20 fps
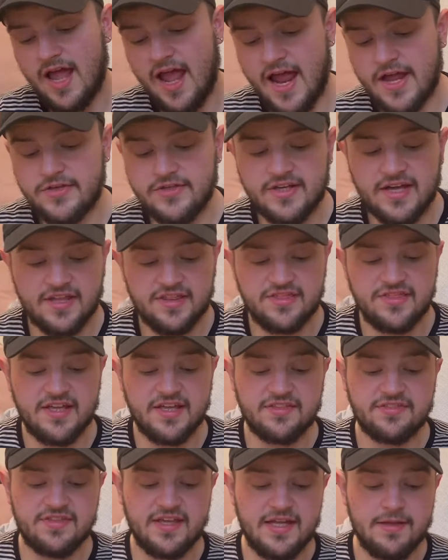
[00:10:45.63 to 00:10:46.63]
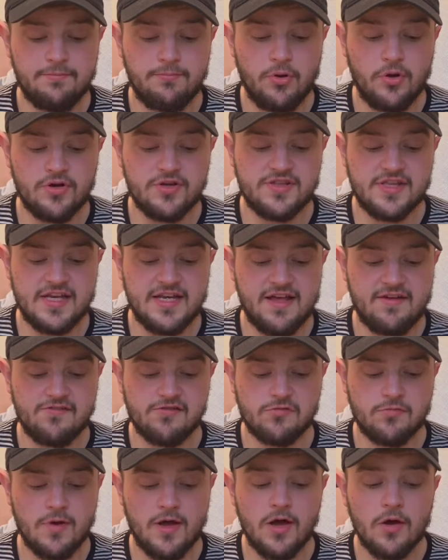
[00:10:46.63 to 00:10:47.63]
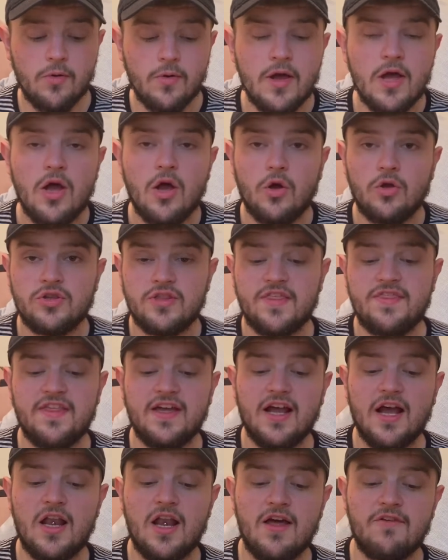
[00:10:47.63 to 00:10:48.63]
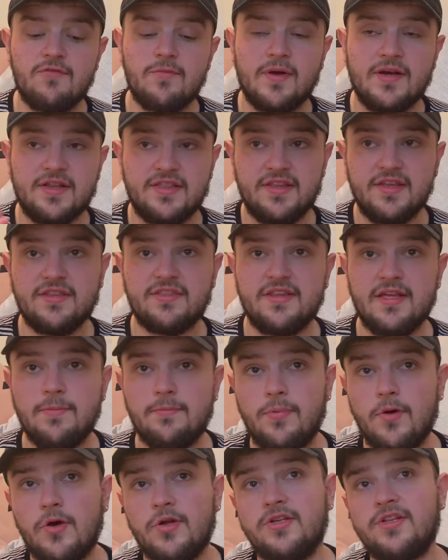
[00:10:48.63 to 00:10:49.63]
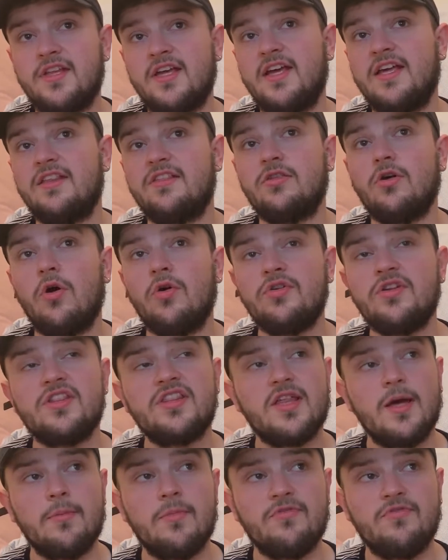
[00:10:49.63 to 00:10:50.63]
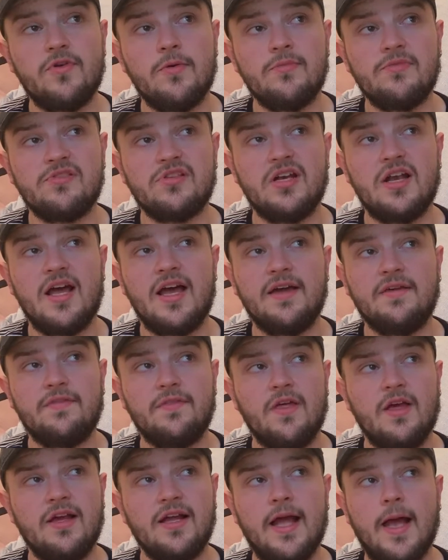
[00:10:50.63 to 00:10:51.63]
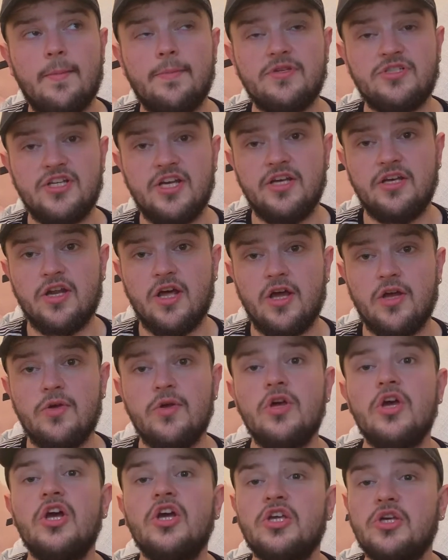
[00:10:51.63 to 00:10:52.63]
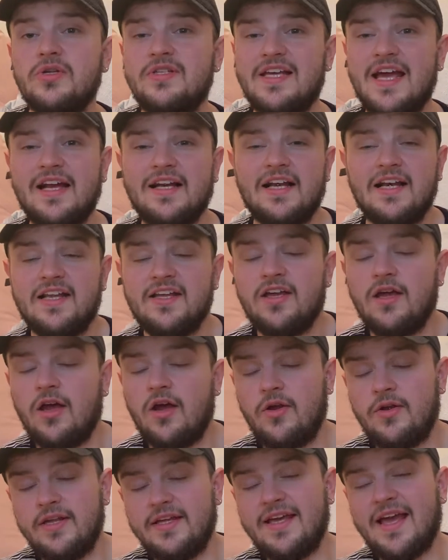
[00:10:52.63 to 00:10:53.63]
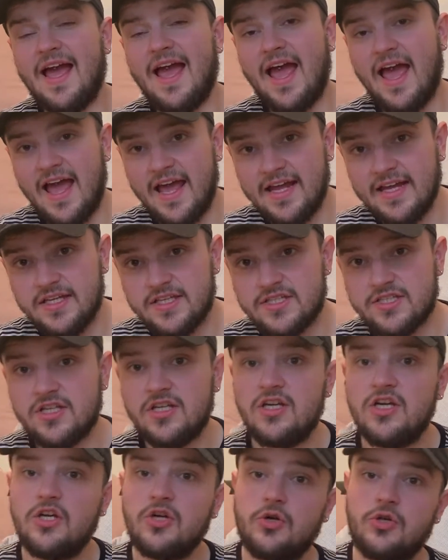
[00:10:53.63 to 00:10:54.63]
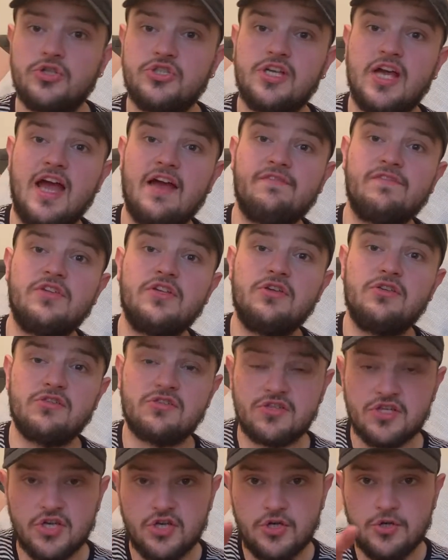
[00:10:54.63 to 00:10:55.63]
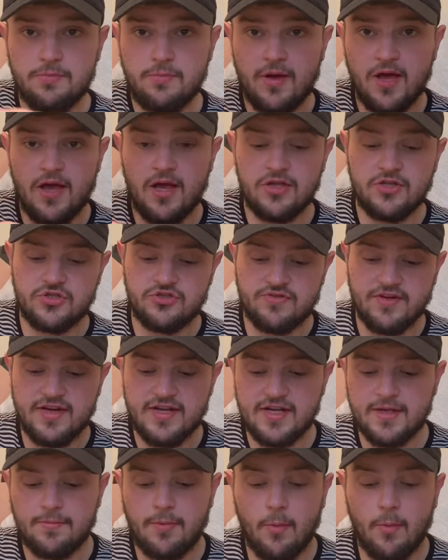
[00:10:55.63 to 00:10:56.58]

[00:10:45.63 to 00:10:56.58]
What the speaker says: And you get 16 pods in there as well. The thing I love about the 16 pods is on some of them, so like the cappuccino, you technically only get 8 because you have to use 2 per drink.